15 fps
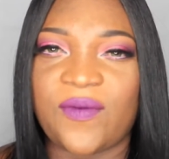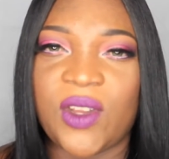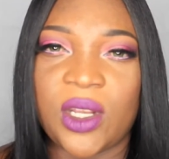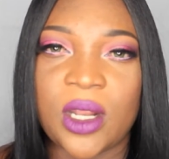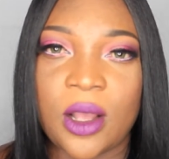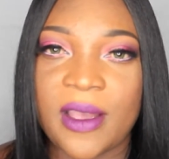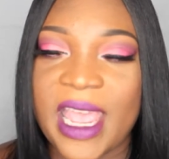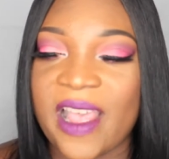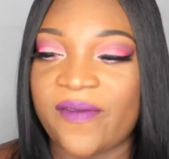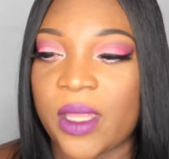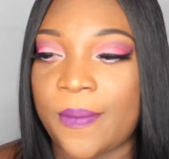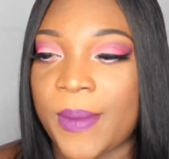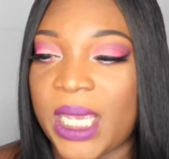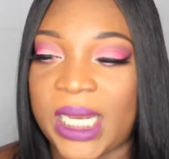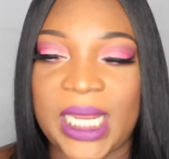If you don't have
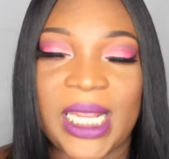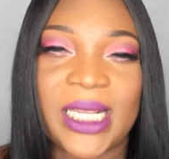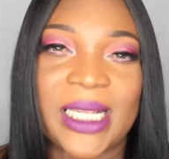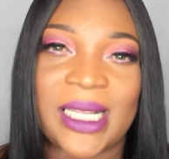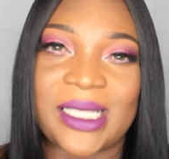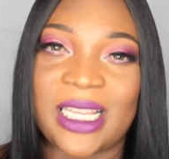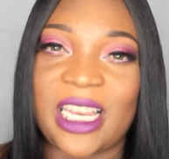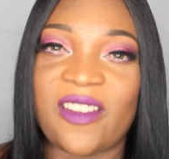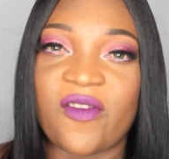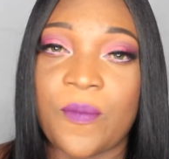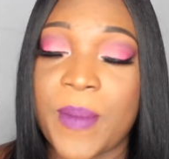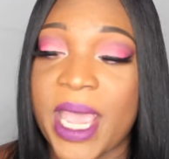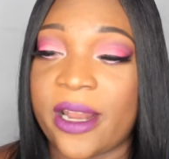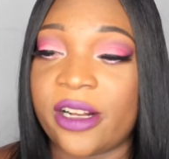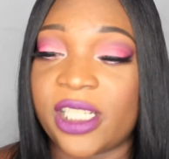the money, it doesn't
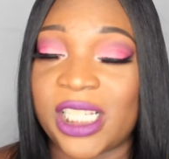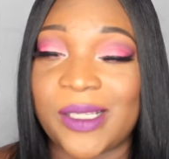even matter.